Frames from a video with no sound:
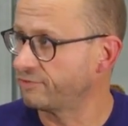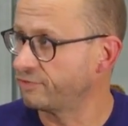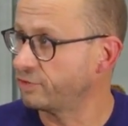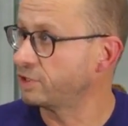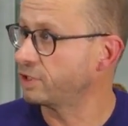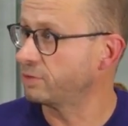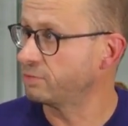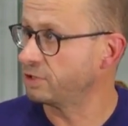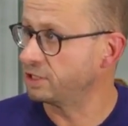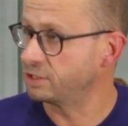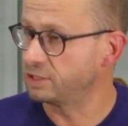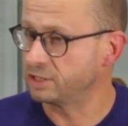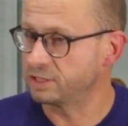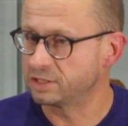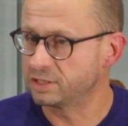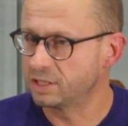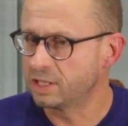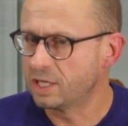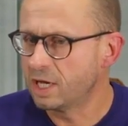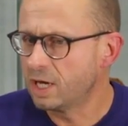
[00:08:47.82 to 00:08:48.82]

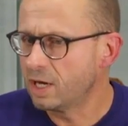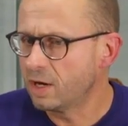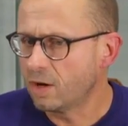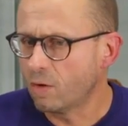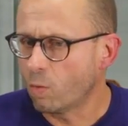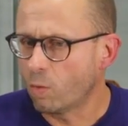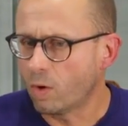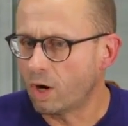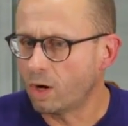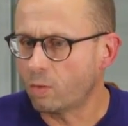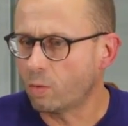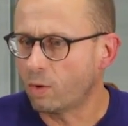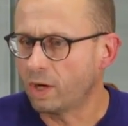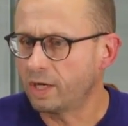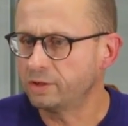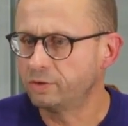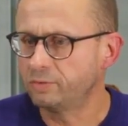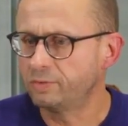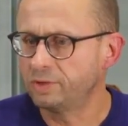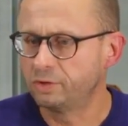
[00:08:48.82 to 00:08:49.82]
vulnerabilities.
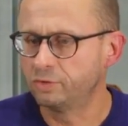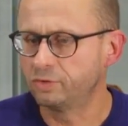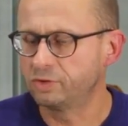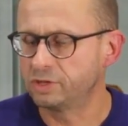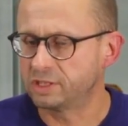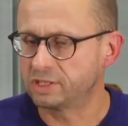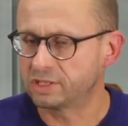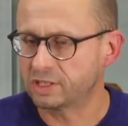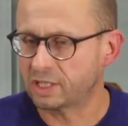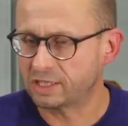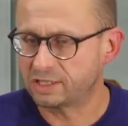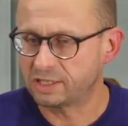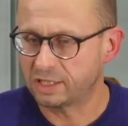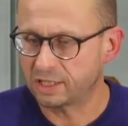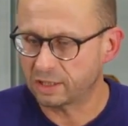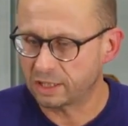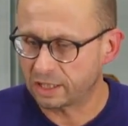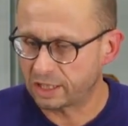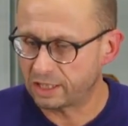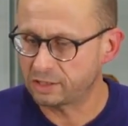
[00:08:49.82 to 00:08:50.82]
Why do we do this? I
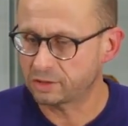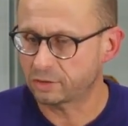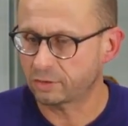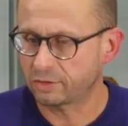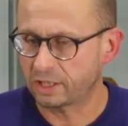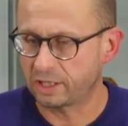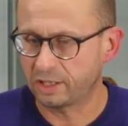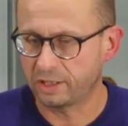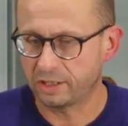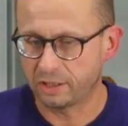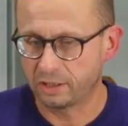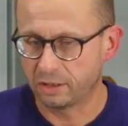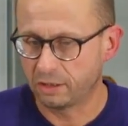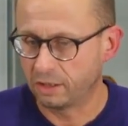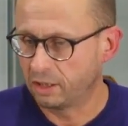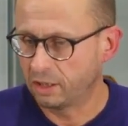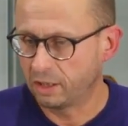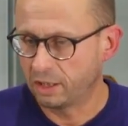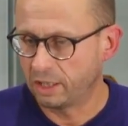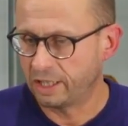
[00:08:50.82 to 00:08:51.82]
think historically,
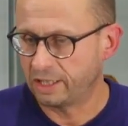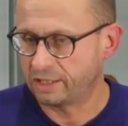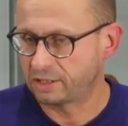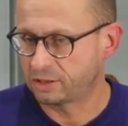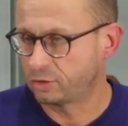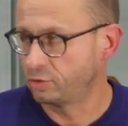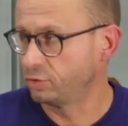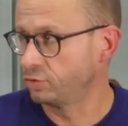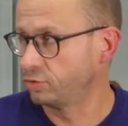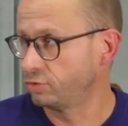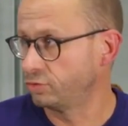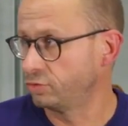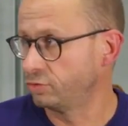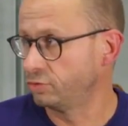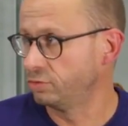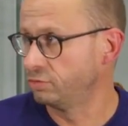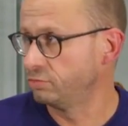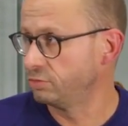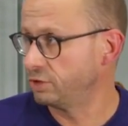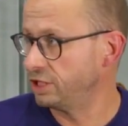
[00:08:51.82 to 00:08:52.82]
it's due
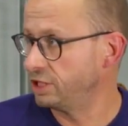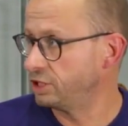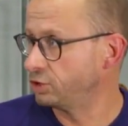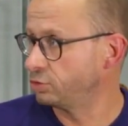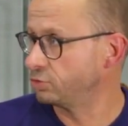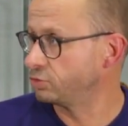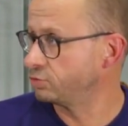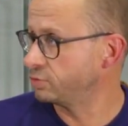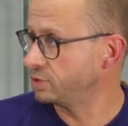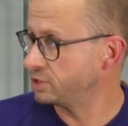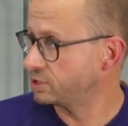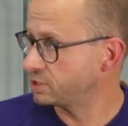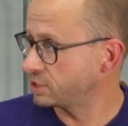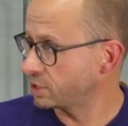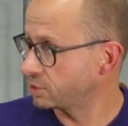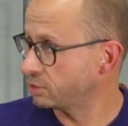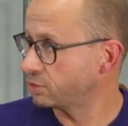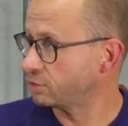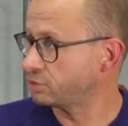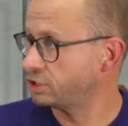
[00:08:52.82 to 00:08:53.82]
to issues with
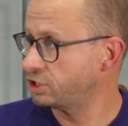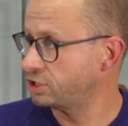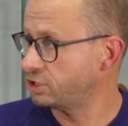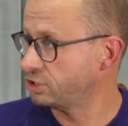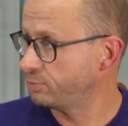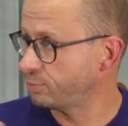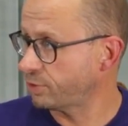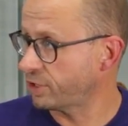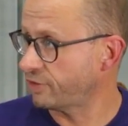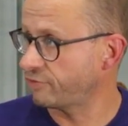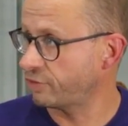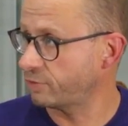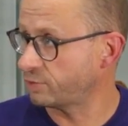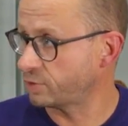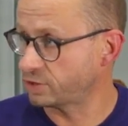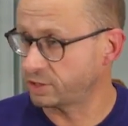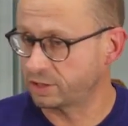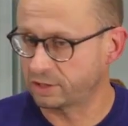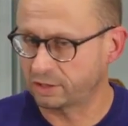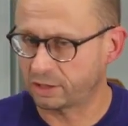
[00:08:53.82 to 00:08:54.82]
technology,
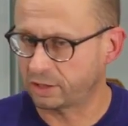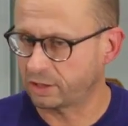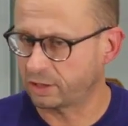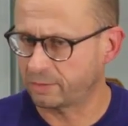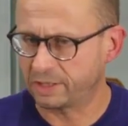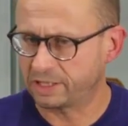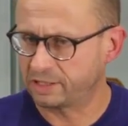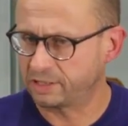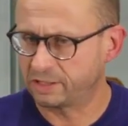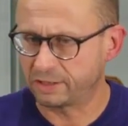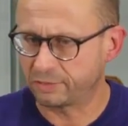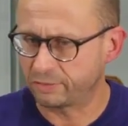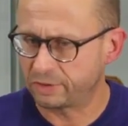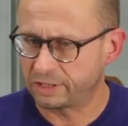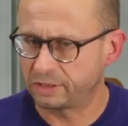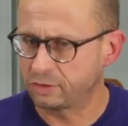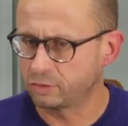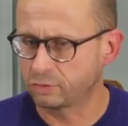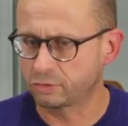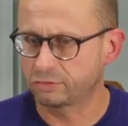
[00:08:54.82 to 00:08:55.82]
performance, etc., but there
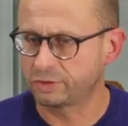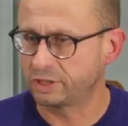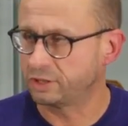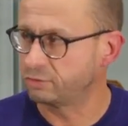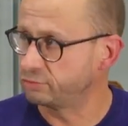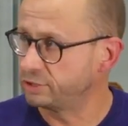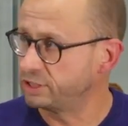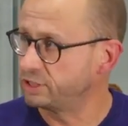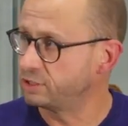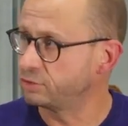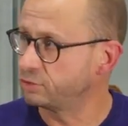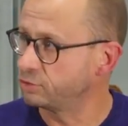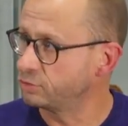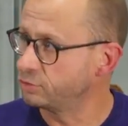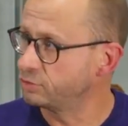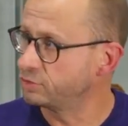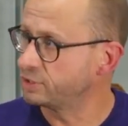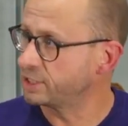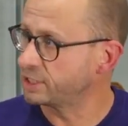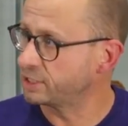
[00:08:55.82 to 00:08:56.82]
is no real reason to
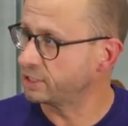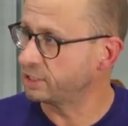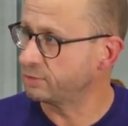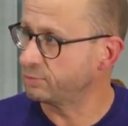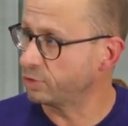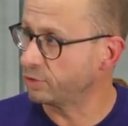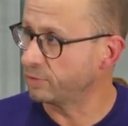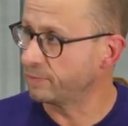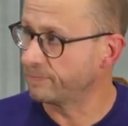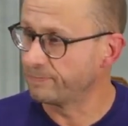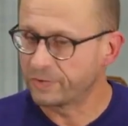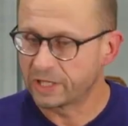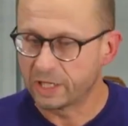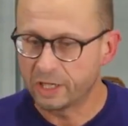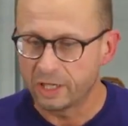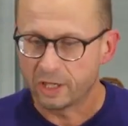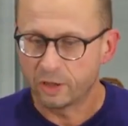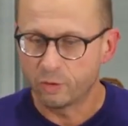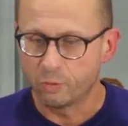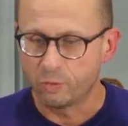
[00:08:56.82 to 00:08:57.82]
do that anymore.
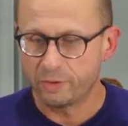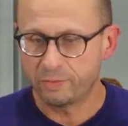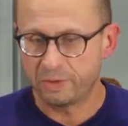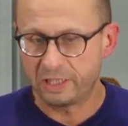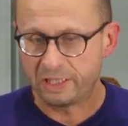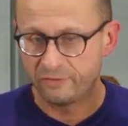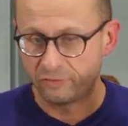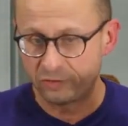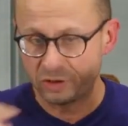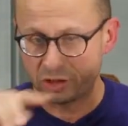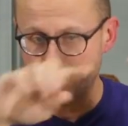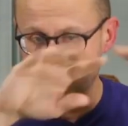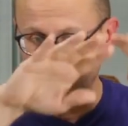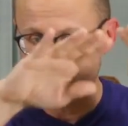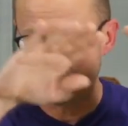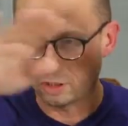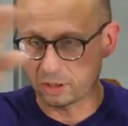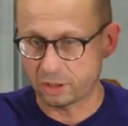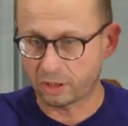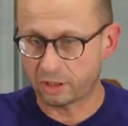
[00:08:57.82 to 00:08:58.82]
We believe we
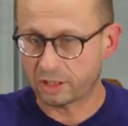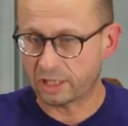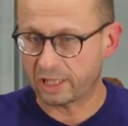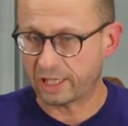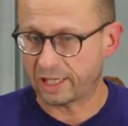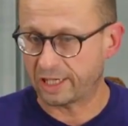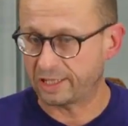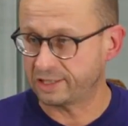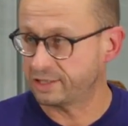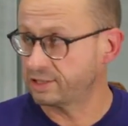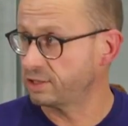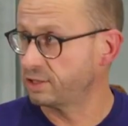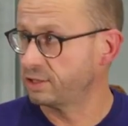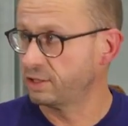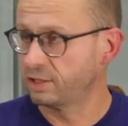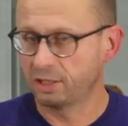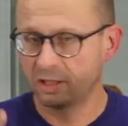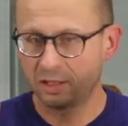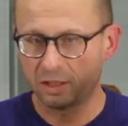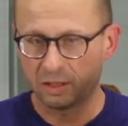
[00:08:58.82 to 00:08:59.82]
should analyze
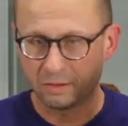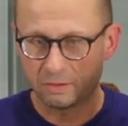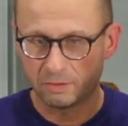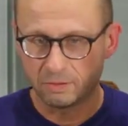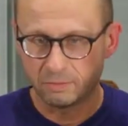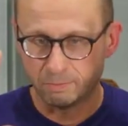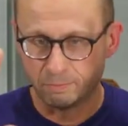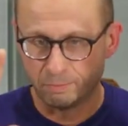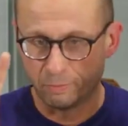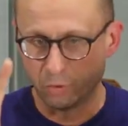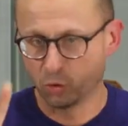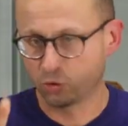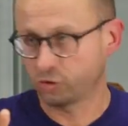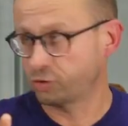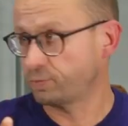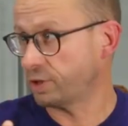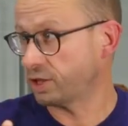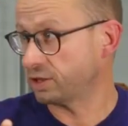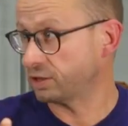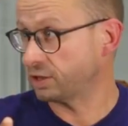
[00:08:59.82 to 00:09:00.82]

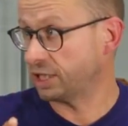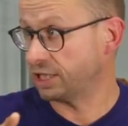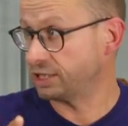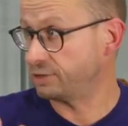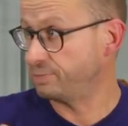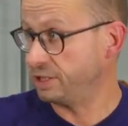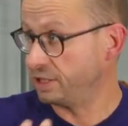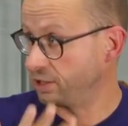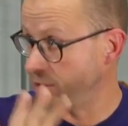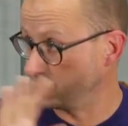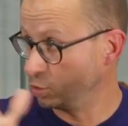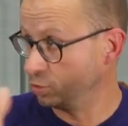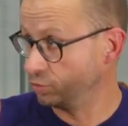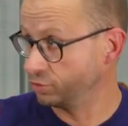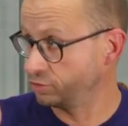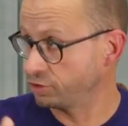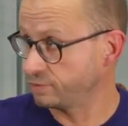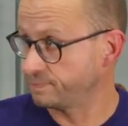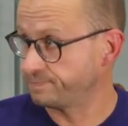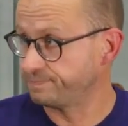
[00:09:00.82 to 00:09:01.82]
both parts as being
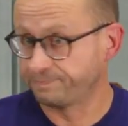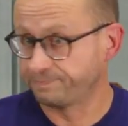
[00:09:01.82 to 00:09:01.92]
code,